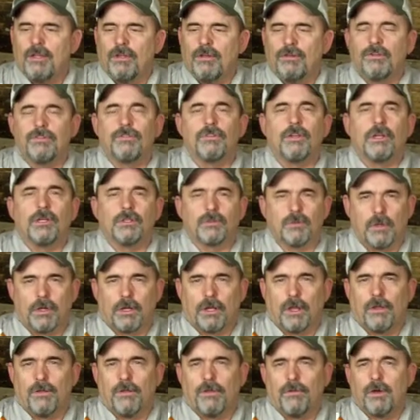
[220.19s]
You just tell us
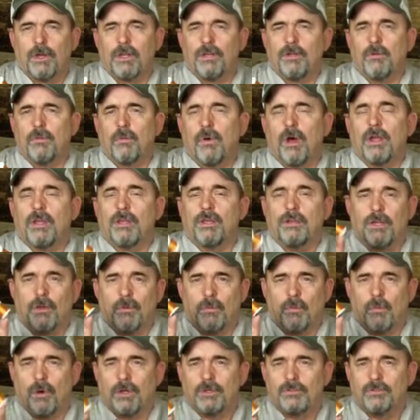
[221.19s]
what color thread you want. You
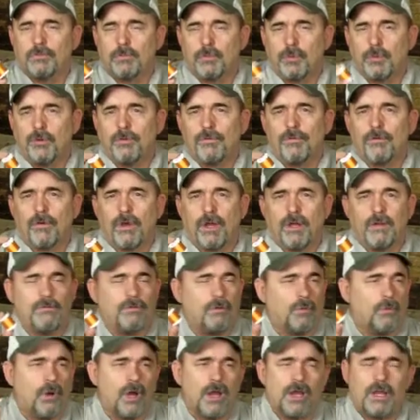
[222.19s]
get 1 spool of thread.
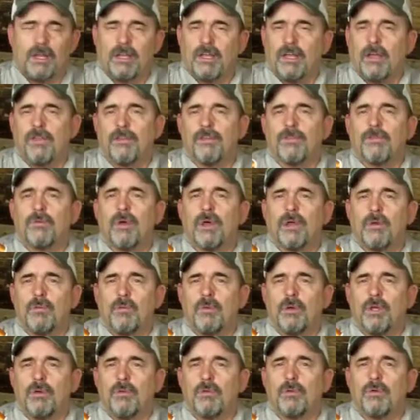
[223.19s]
If you want any other thread,
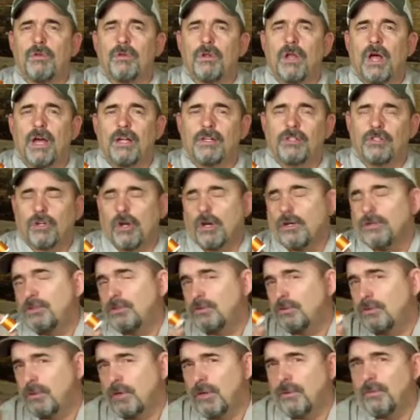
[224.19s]
we will charge
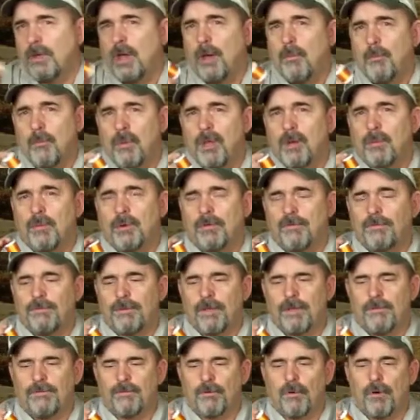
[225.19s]
you a minimal
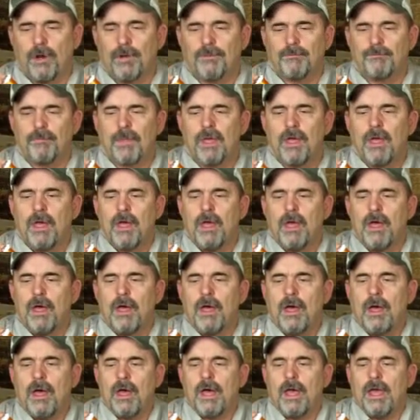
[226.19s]
fee for it.
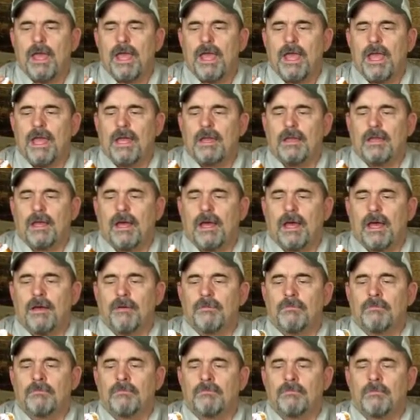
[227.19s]
And
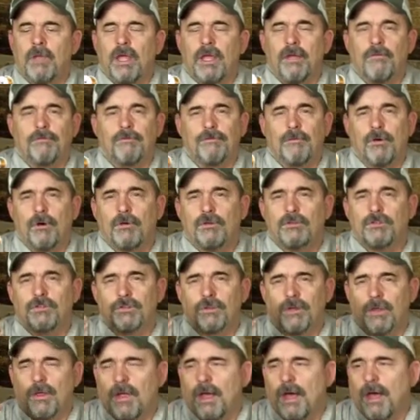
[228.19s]
folks,
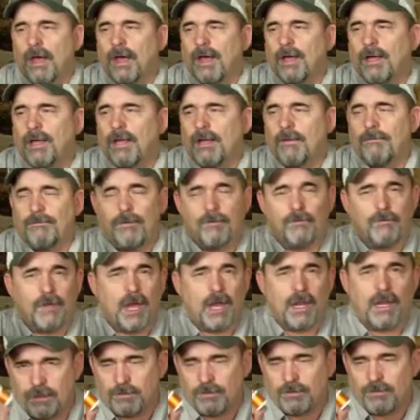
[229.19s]
if you've
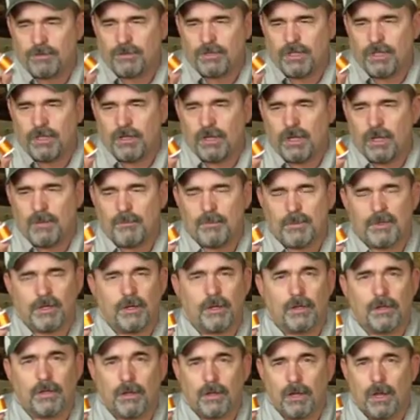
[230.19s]
got interest in a
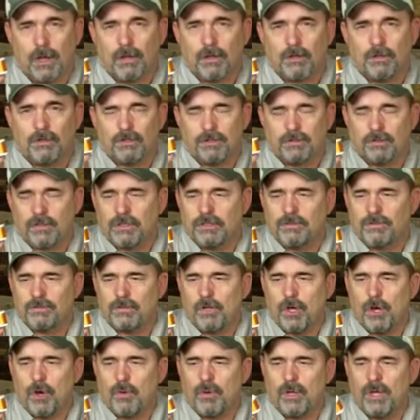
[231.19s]
particular color, just let
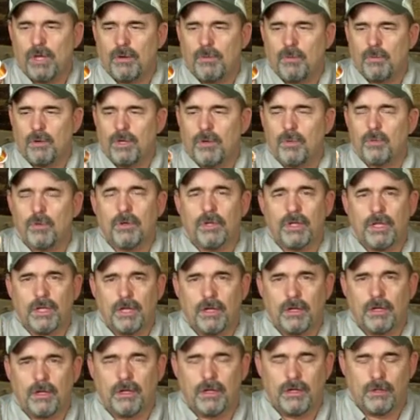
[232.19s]
us know, and we will
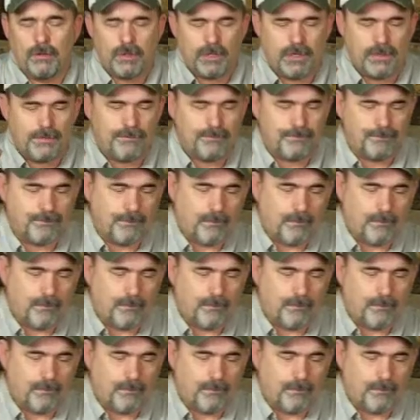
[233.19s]
include it.